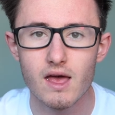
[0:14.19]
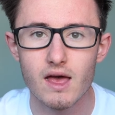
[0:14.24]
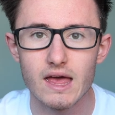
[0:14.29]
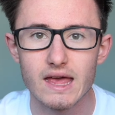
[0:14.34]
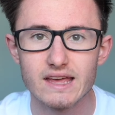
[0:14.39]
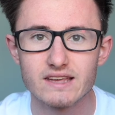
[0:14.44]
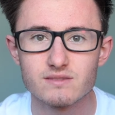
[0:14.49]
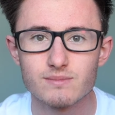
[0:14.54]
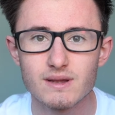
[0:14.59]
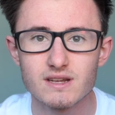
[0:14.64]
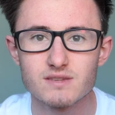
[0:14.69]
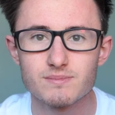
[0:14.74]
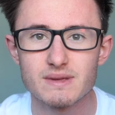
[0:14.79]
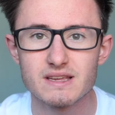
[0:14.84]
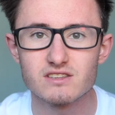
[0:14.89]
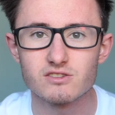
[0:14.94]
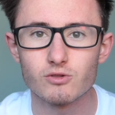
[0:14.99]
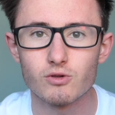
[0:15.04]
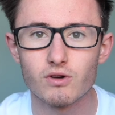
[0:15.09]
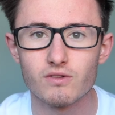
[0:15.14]
It's meant to
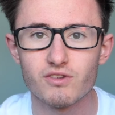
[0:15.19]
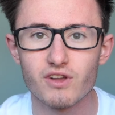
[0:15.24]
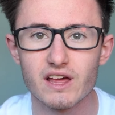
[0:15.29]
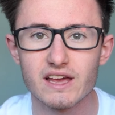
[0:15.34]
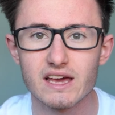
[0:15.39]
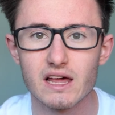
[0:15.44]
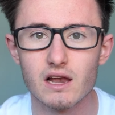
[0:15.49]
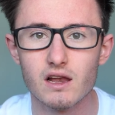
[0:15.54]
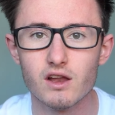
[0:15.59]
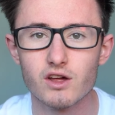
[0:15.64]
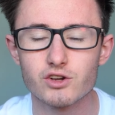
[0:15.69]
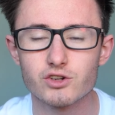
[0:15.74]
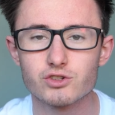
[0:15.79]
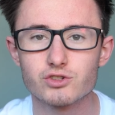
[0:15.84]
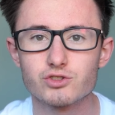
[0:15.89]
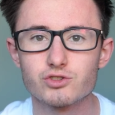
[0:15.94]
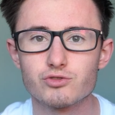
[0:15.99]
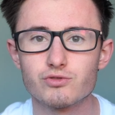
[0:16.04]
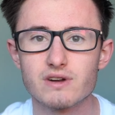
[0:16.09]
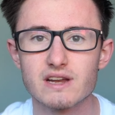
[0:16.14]
be sort of like a
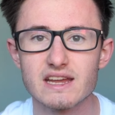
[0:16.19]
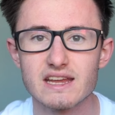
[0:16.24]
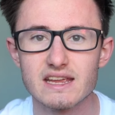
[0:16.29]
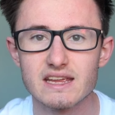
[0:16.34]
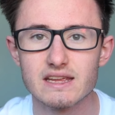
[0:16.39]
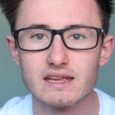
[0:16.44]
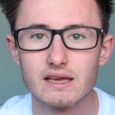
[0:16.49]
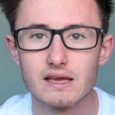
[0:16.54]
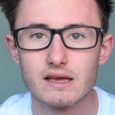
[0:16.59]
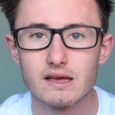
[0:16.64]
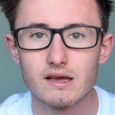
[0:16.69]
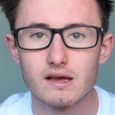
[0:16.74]
luxury